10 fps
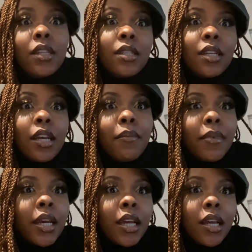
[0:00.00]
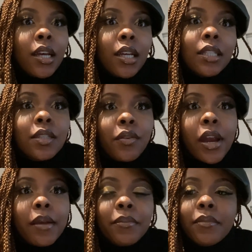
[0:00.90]
check out my
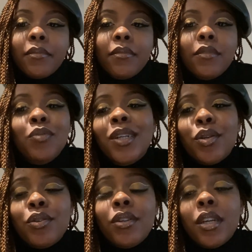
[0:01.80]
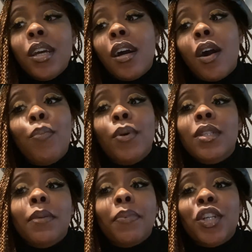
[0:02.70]
Instagram, Twitter. I'll
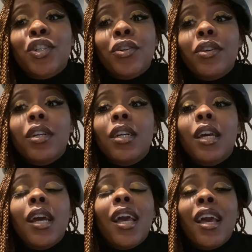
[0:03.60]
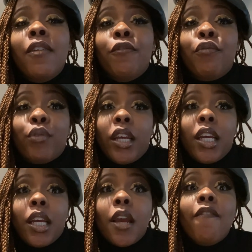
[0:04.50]
post the picture
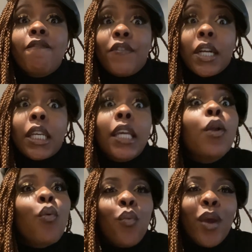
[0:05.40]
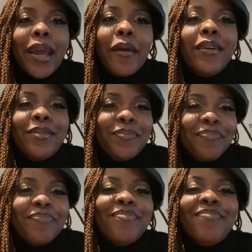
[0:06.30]
everywhere.
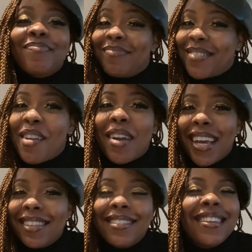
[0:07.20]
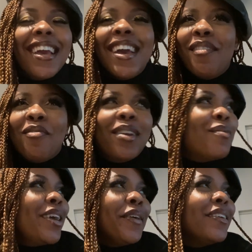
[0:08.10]
Okay?
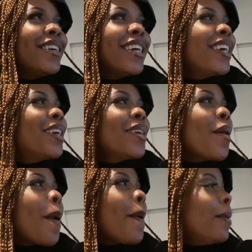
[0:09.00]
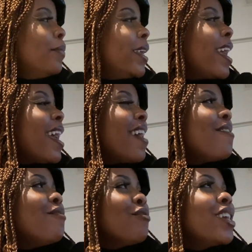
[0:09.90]
Everywhere. Yes. I'll be
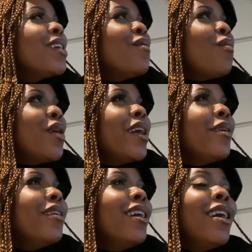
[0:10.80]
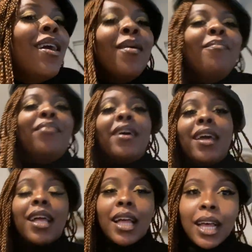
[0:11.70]
everywhere.
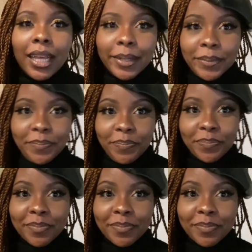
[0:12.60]
But, let